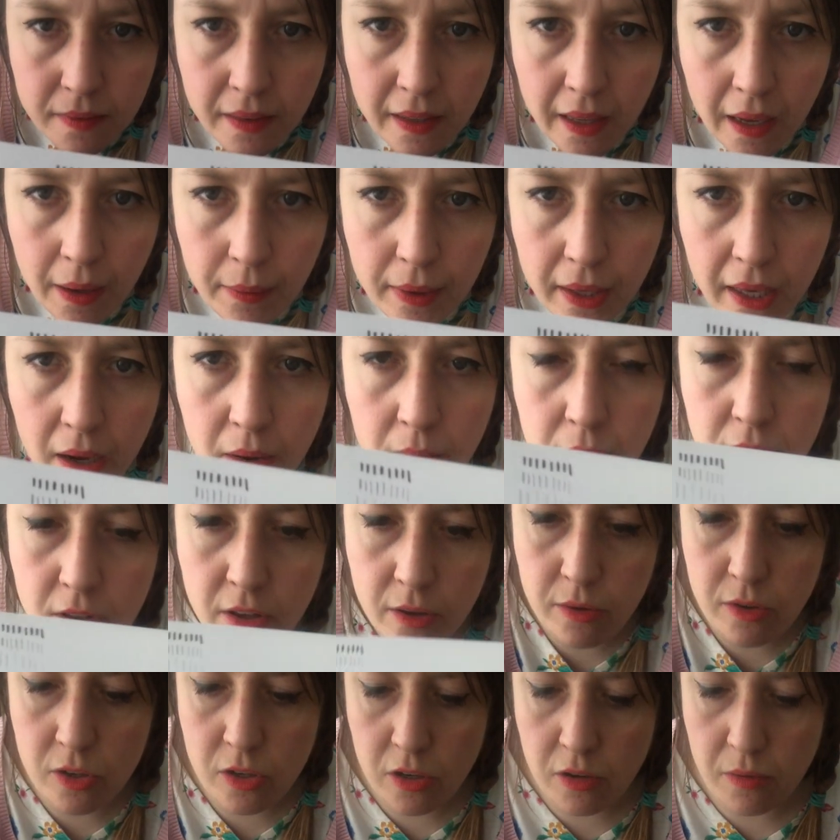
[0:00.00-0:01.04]
There we go, so
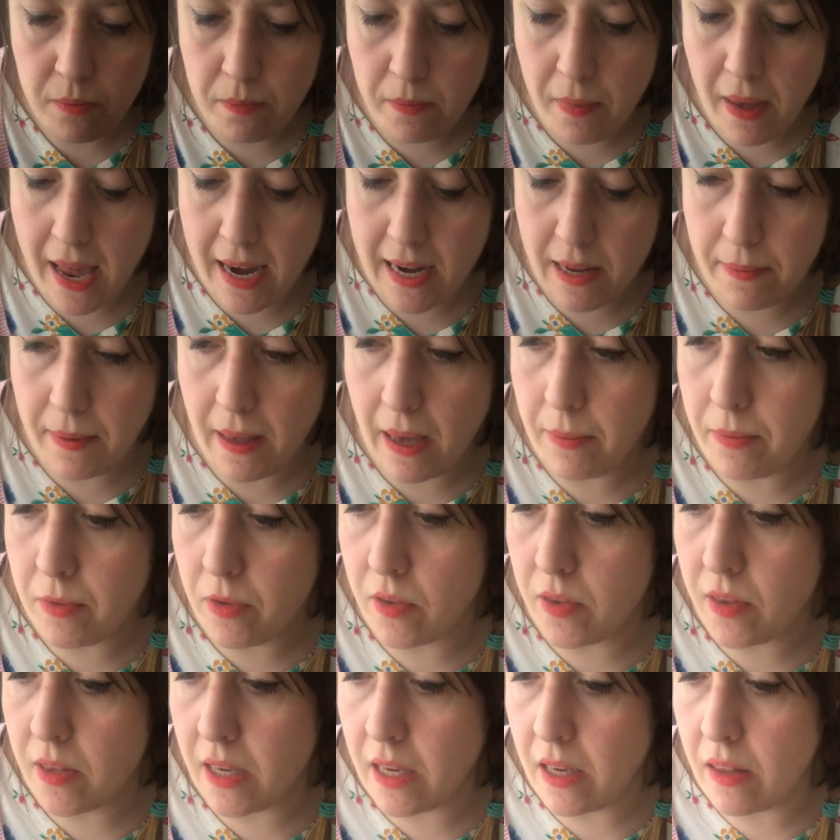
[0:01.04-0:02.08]
you should barely be able
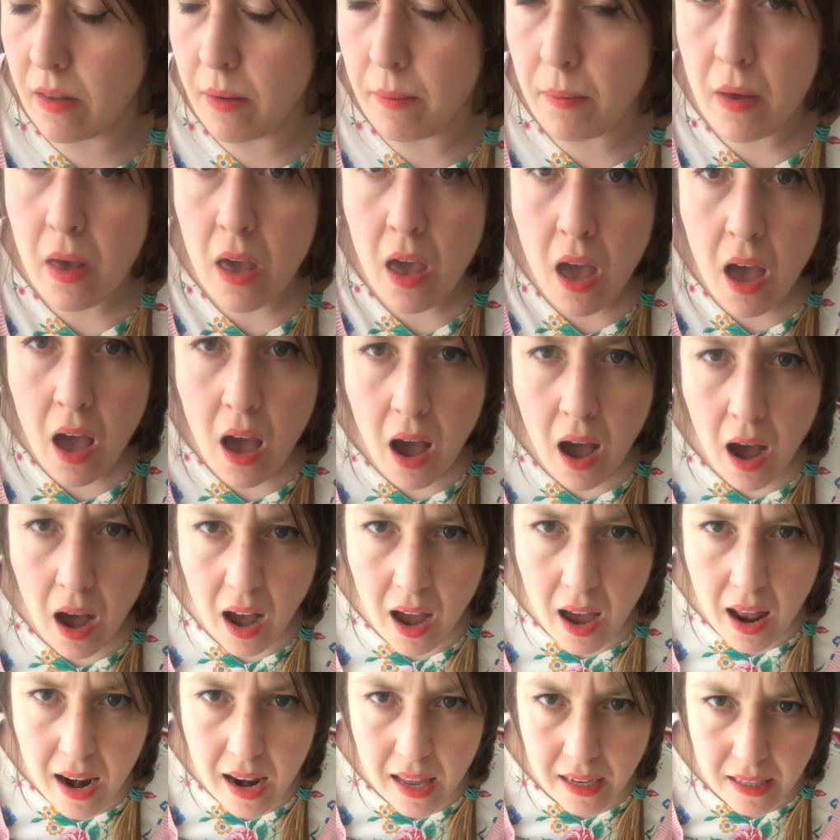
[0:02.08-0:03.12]
to see them.
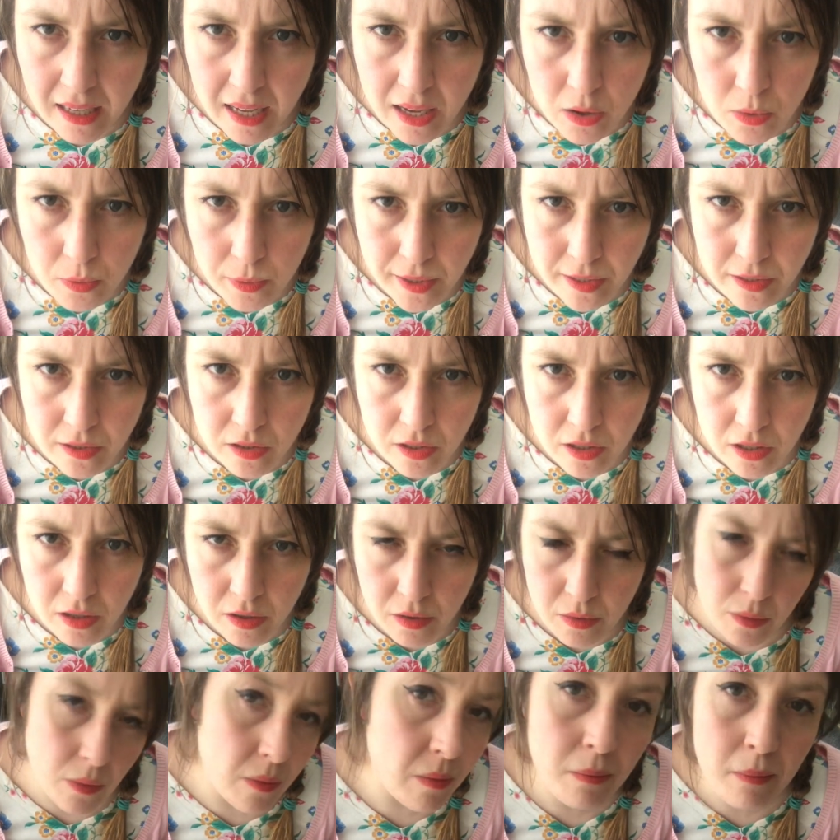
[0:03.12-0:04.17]
Like I always
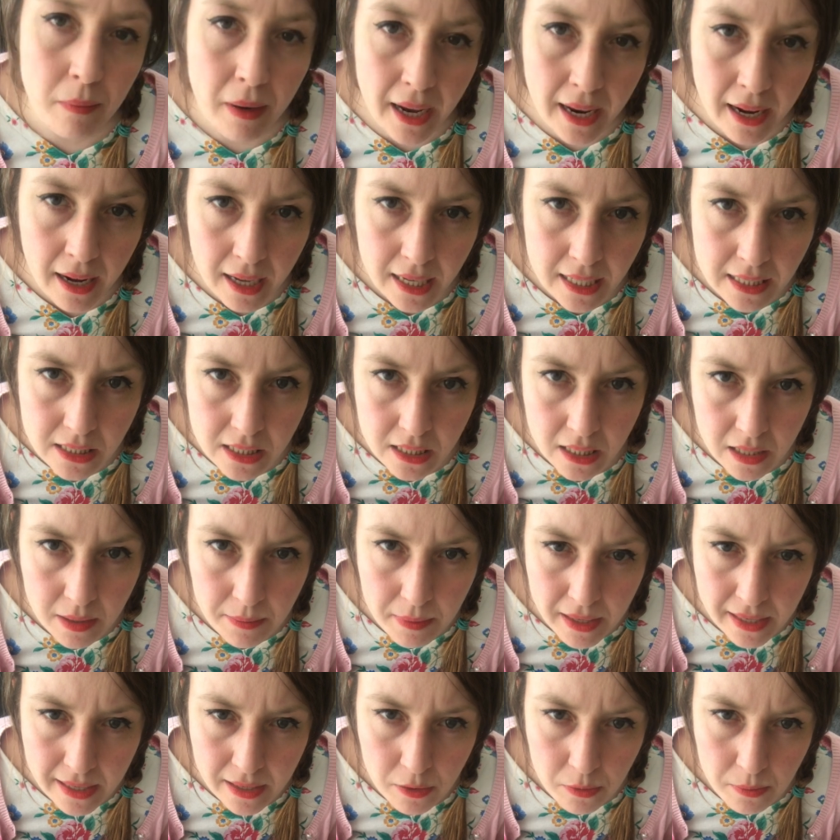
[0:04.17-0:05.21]
do, my lines are going to
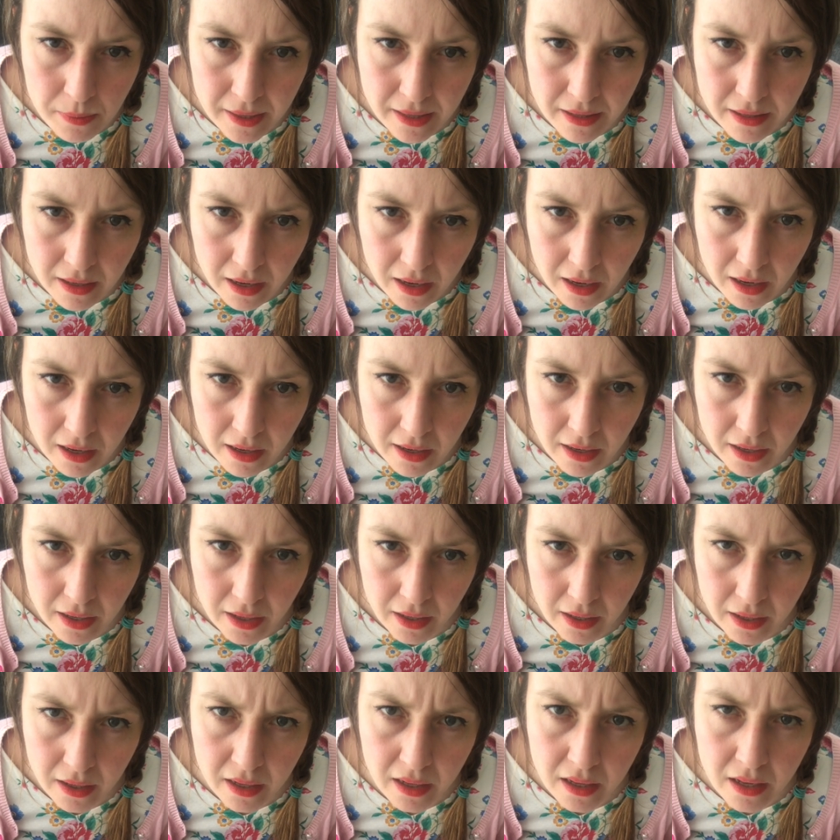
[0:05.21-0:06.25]
be a little bit
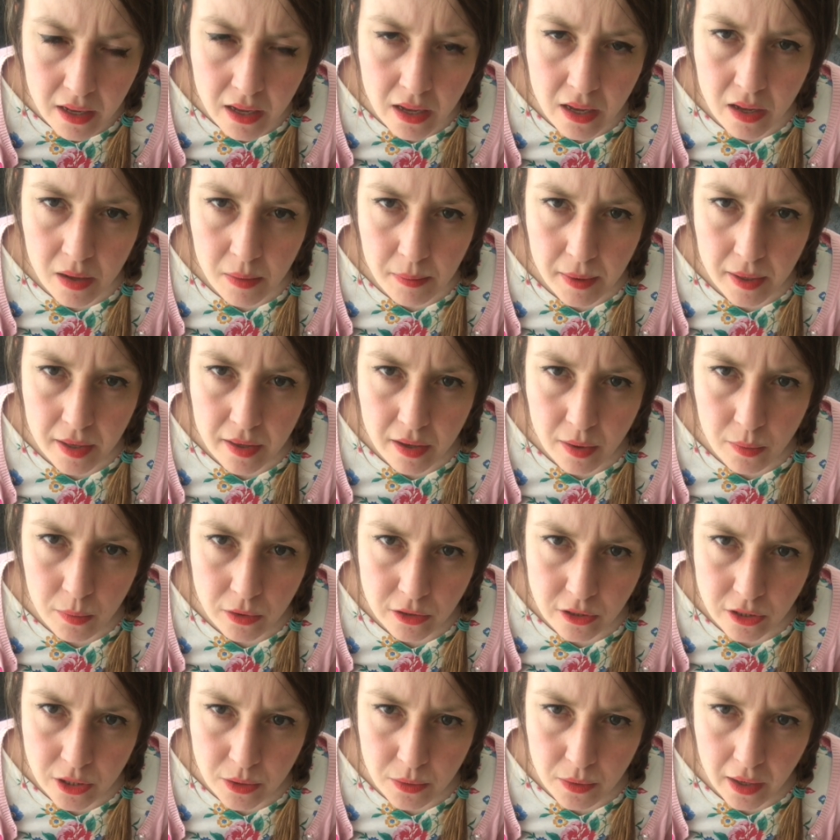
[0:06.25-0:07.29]
darker because I
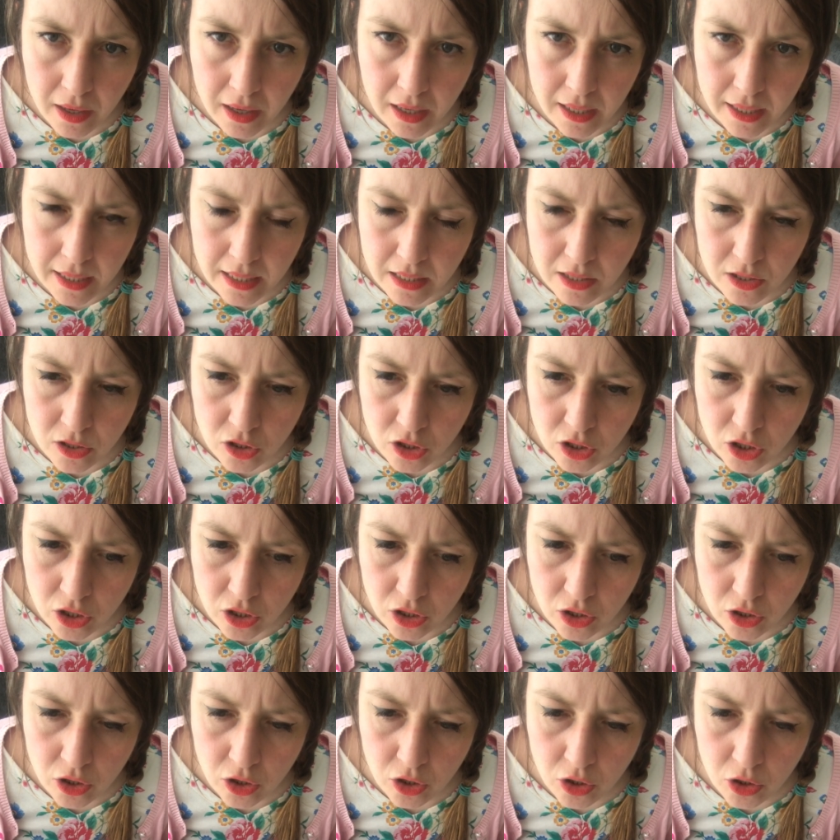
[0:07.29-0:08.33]
want you guys to
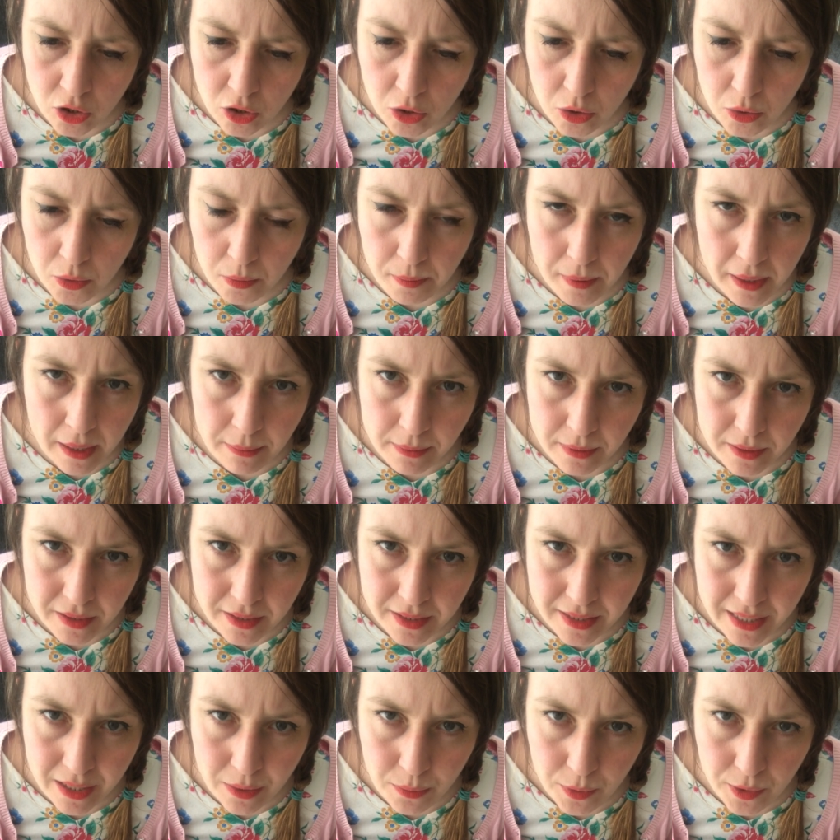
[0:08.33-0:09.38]
be able to
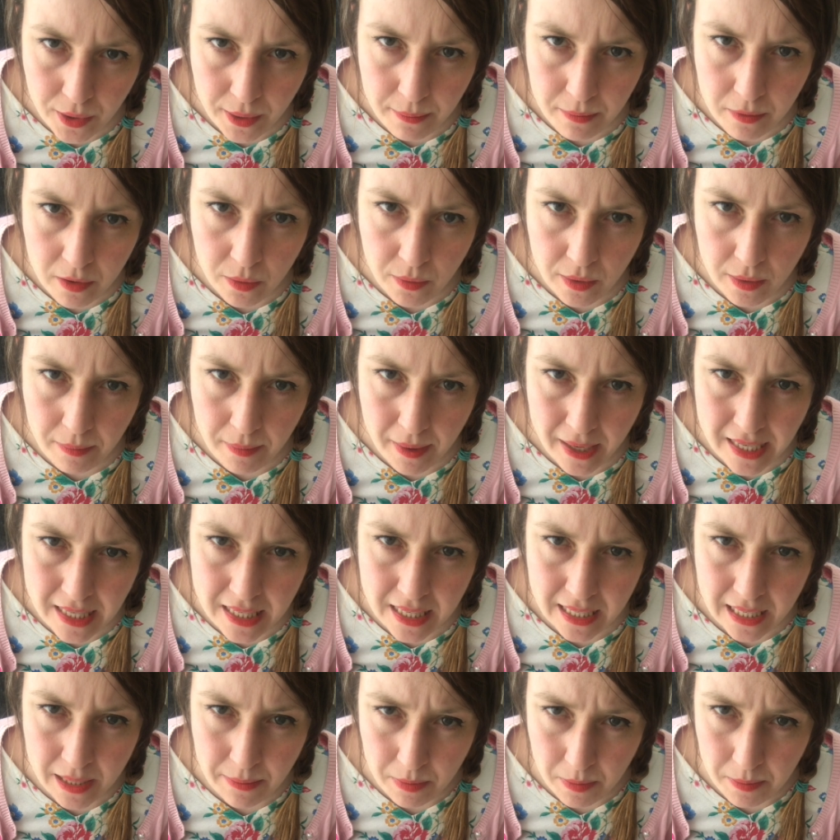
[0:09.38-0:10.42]
see what I'm doing
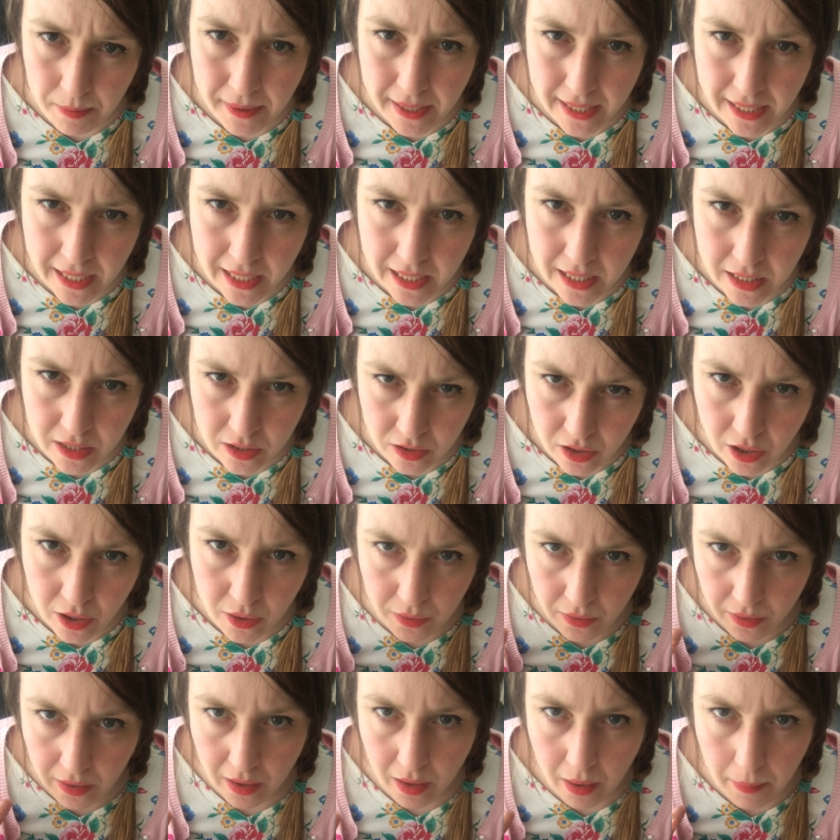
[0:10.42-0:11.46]
basically, but please
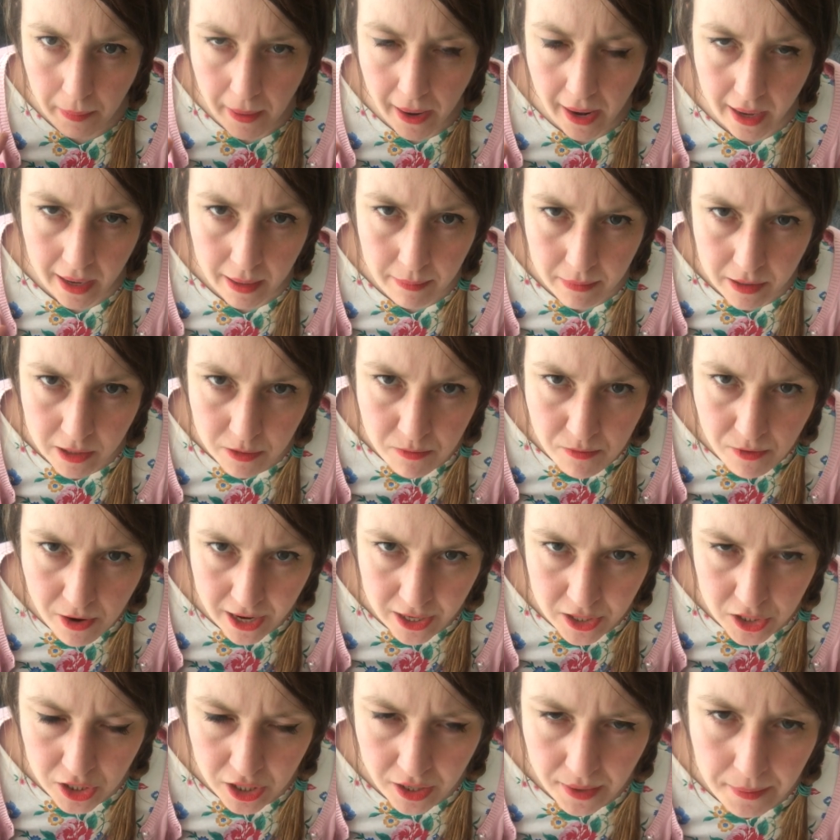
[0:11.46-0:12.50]
don't apply much
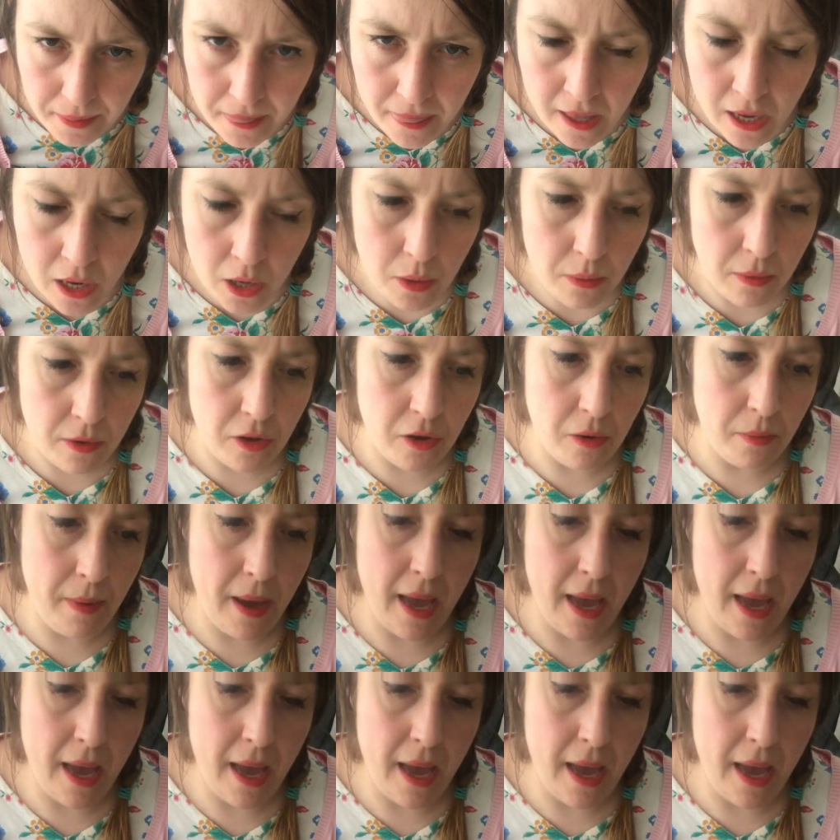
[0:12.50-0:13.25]
pressure with your